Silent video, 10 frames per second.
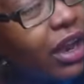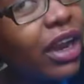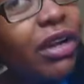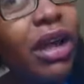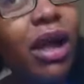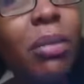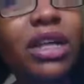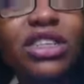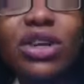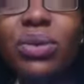And I
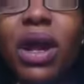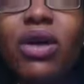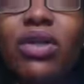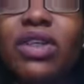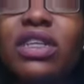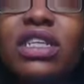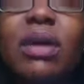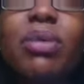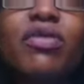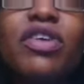don't know where I got this
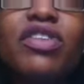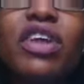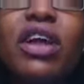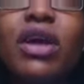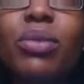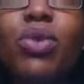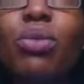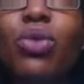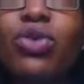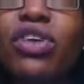tip of using
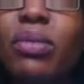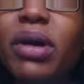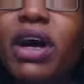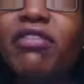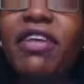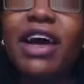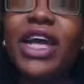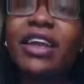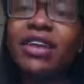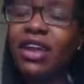warm water, but I
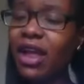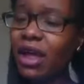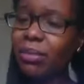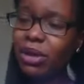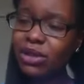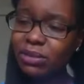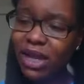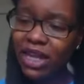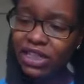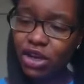find, because
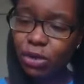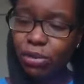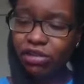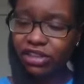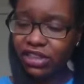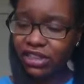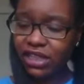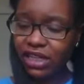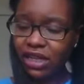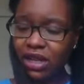my hair's low
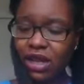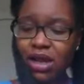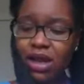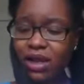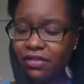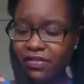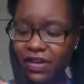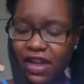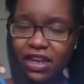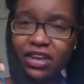porosity, I
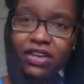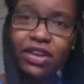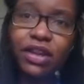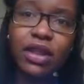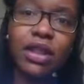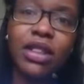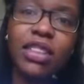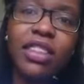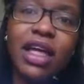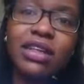find
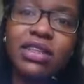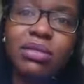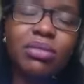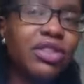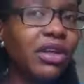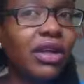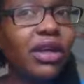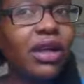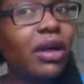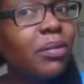that
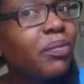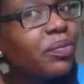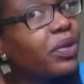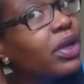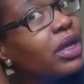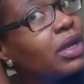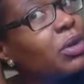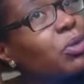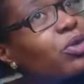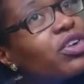the
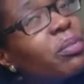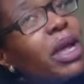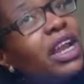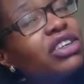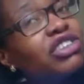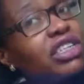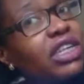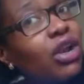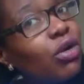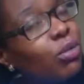water penetrates
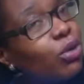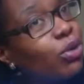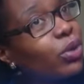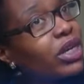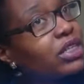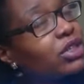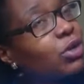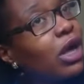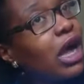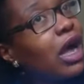a lot more when it's
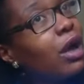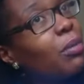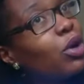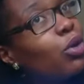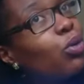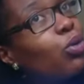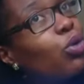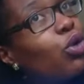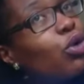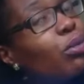
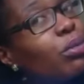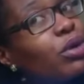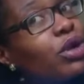warm.